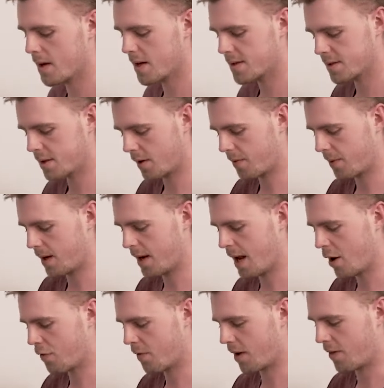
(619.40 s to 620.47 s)
So if we
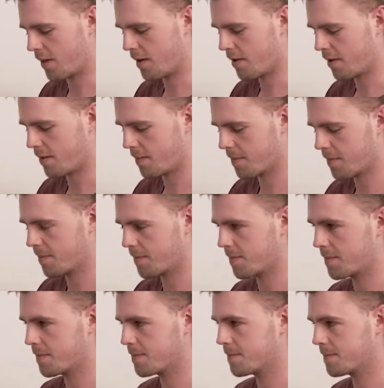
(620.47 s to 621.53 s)
now run this,
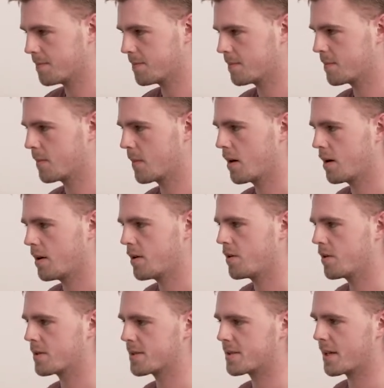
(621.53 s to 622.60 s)

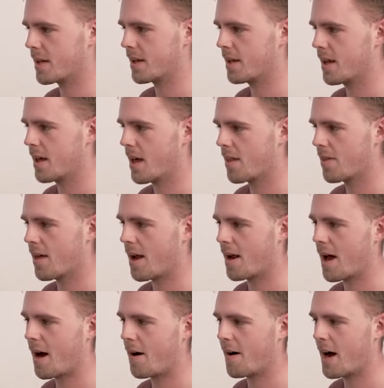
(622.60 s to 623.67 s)
you'll see
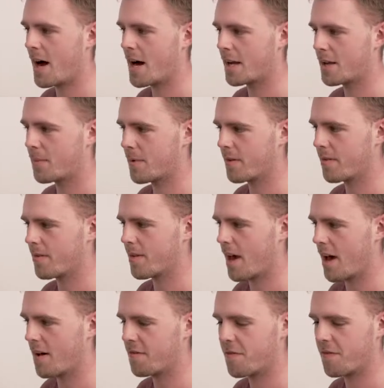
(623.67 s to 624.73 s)
that our arguments
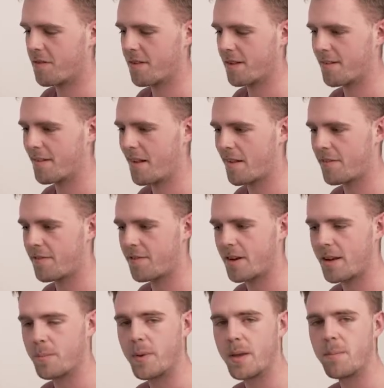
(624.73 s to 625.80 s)
have
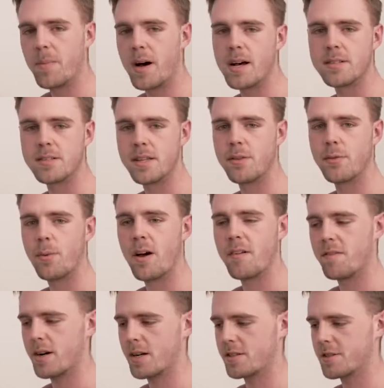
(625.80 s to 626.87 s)
successfully been passed into our
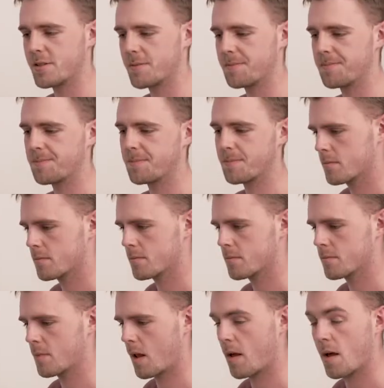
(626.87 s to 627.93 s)
function.
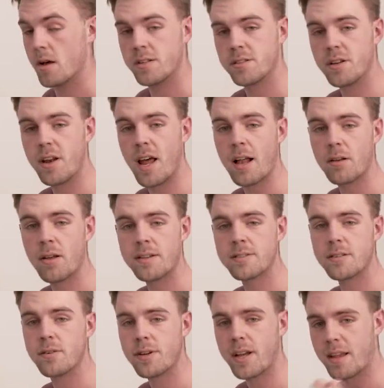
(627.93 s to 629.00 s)
So now
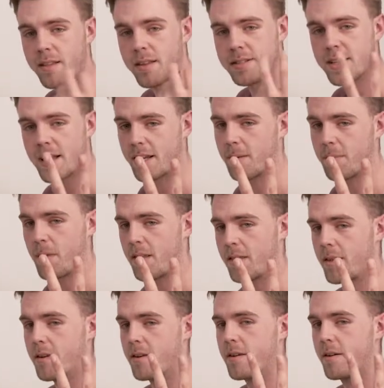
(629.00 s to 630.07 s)
let's look at the second
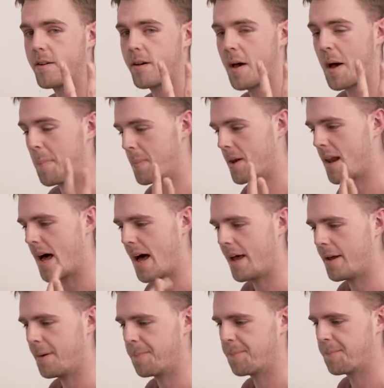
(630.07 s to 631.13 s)
method,
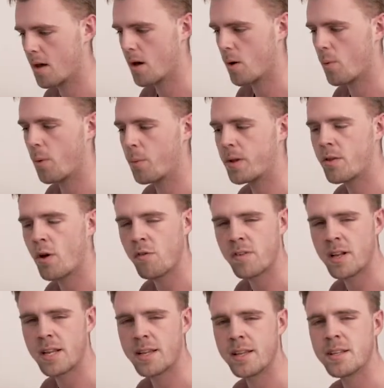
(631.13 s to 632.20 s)
apply. But we don't
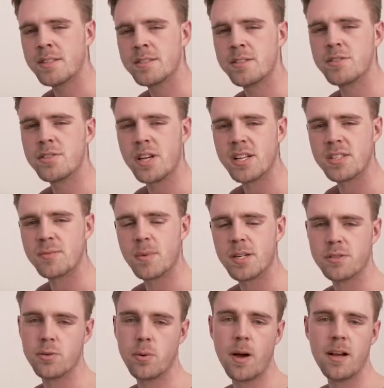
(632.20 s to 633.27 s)
really need to change
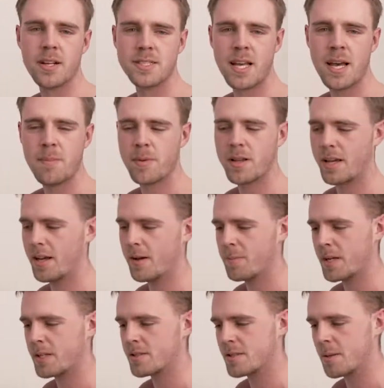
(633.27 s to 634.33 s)
much to our example here
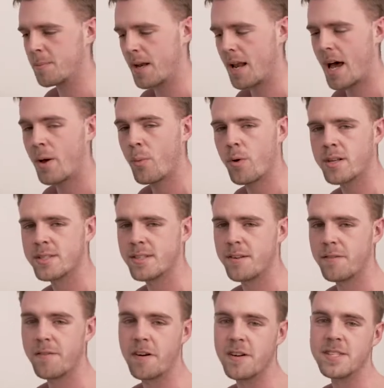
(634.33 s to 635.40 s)
because apply works in
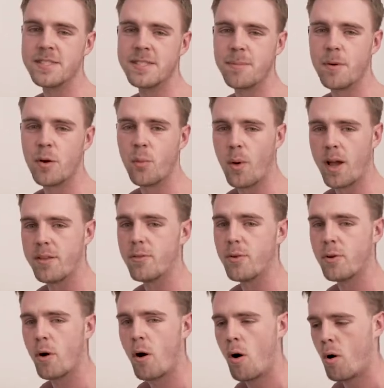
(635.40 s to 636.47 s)
a very similar way to
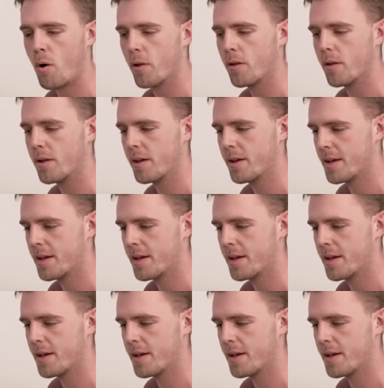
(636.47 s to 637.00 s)
call.